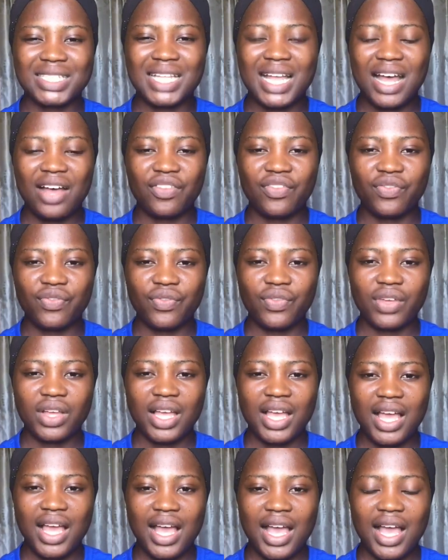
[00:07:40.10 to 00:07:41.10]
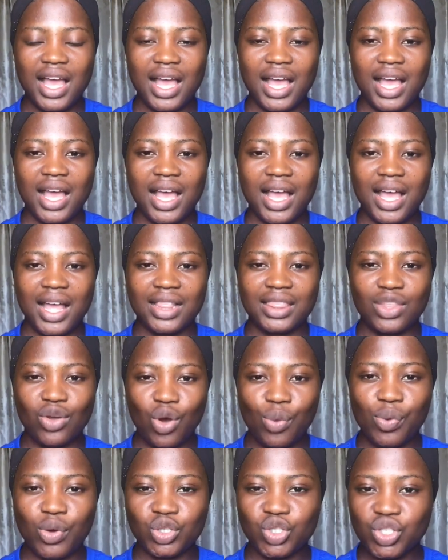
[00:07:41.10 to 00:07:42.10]
have the
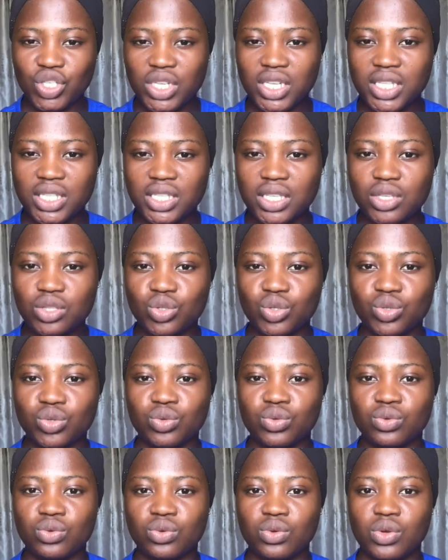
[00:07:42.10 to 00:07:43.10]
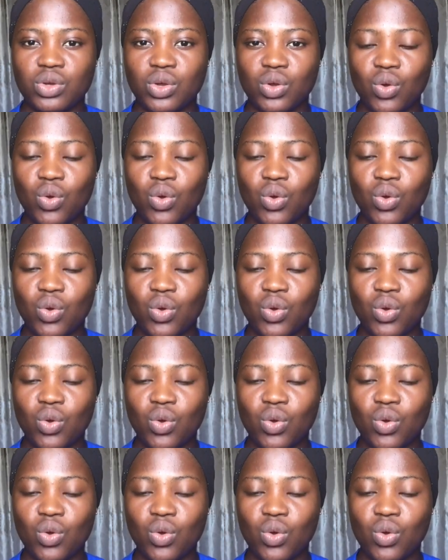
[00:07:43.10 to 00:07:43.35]
opportunity to